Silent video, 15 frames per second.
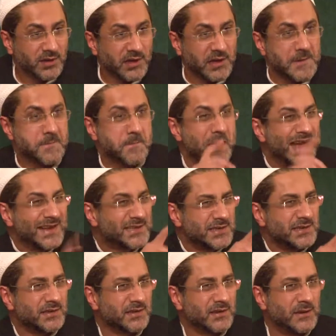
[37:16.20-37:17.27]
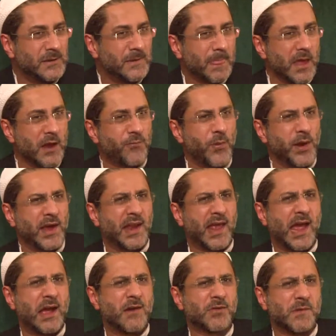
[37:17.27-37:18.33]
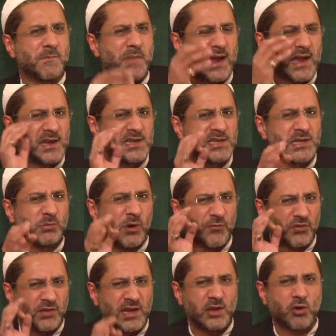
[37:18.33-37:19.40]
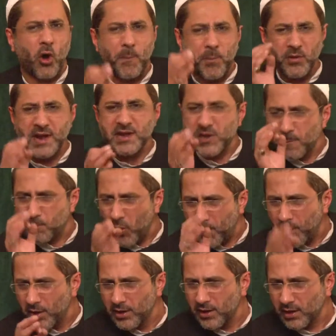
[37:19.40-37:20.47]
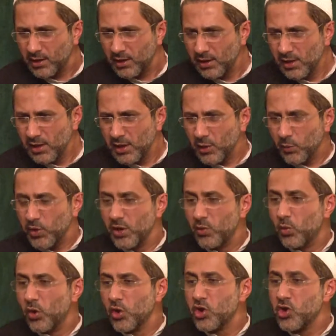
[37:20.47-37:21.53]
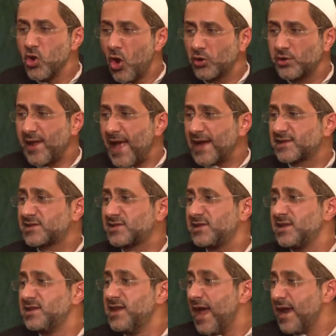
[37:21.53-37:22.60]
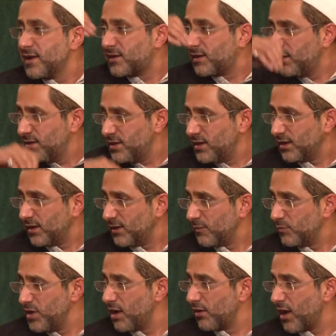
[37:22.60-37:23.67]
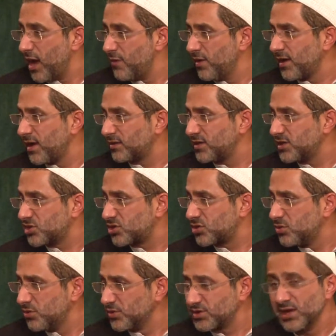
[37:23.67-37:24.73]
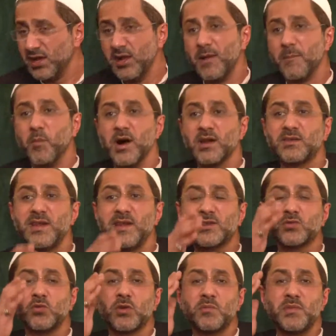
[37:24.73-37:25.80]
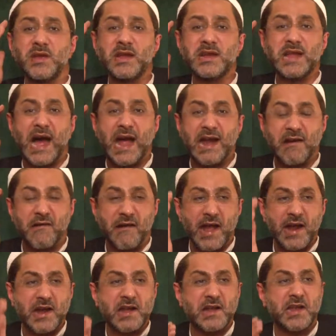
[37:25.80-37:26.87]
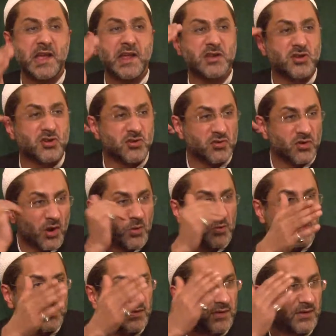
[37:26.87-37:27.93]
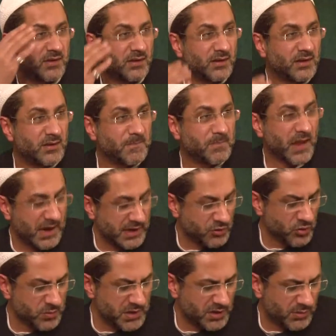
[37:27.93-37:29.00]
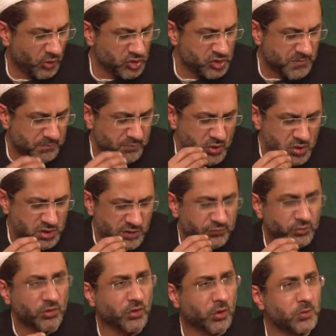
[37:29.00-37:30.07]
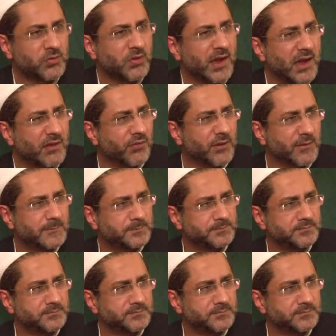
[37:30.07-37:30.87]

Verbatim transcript: Imagine if we can have the mechanism of deen operating properly we would not accidentally be arriving at these truths, but this would be directed growth. And it would be the most beautiful growth ever.